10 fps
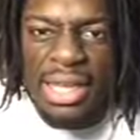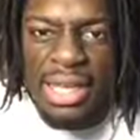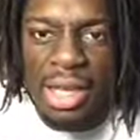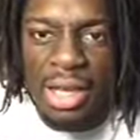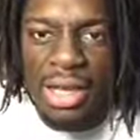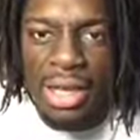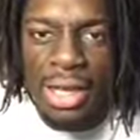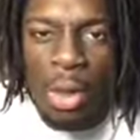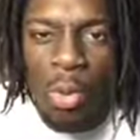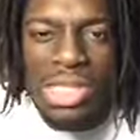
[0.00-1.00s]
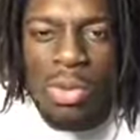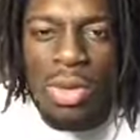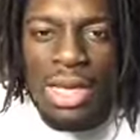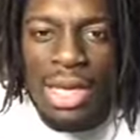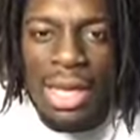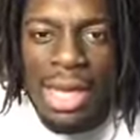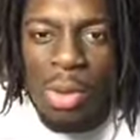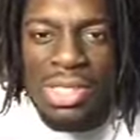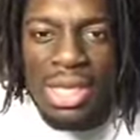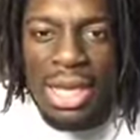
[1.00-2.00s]
It lo- wasn't really a hit.
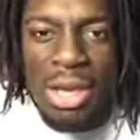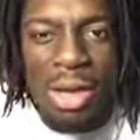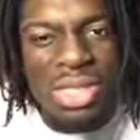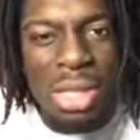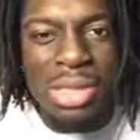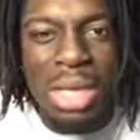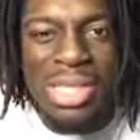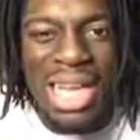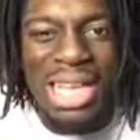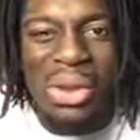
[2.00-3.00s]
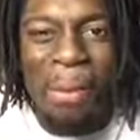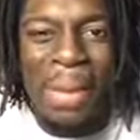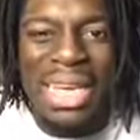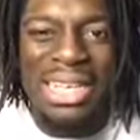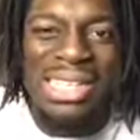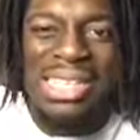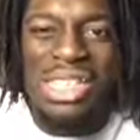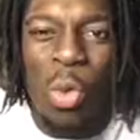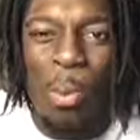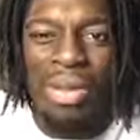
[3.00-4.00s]
Wasn't like it was, it was, it was. like a little mini little
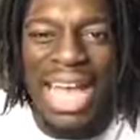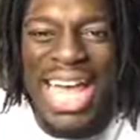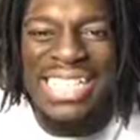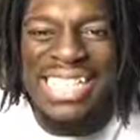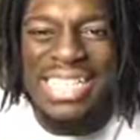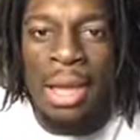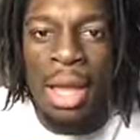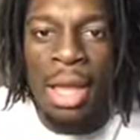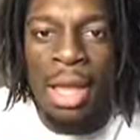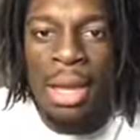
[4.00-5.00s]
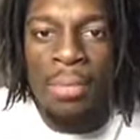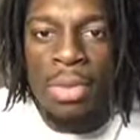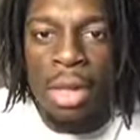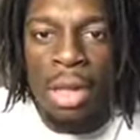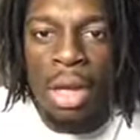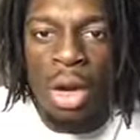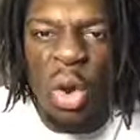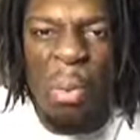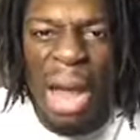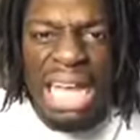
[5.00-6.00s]
suplex.
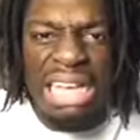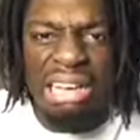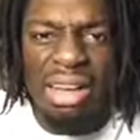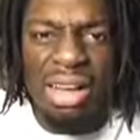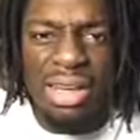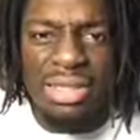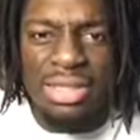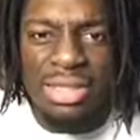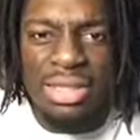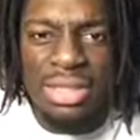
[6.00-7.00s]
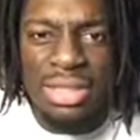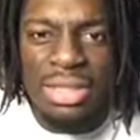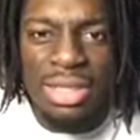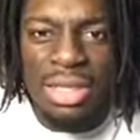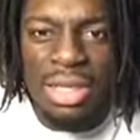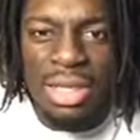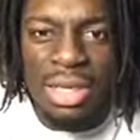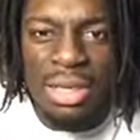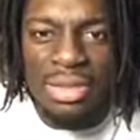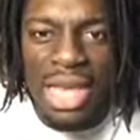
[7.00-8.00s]
Oh my gosh!
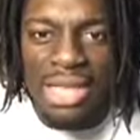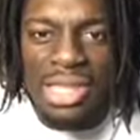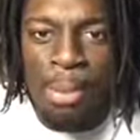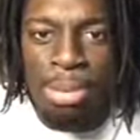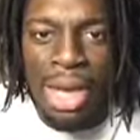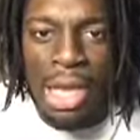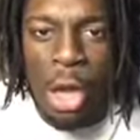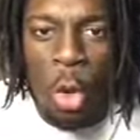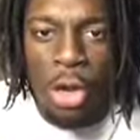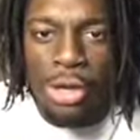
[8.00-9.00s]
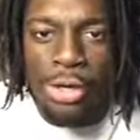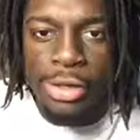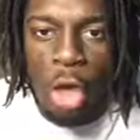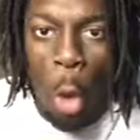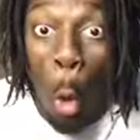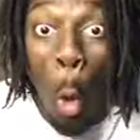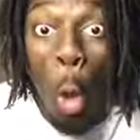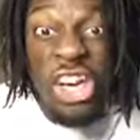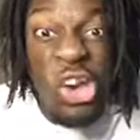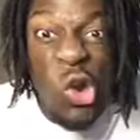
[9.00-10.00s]
Is that is that Brian Hoyer?
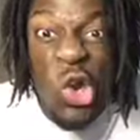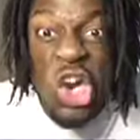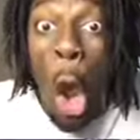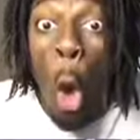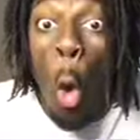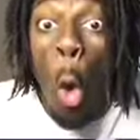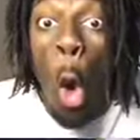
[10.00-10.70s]
Hoyer, Ho,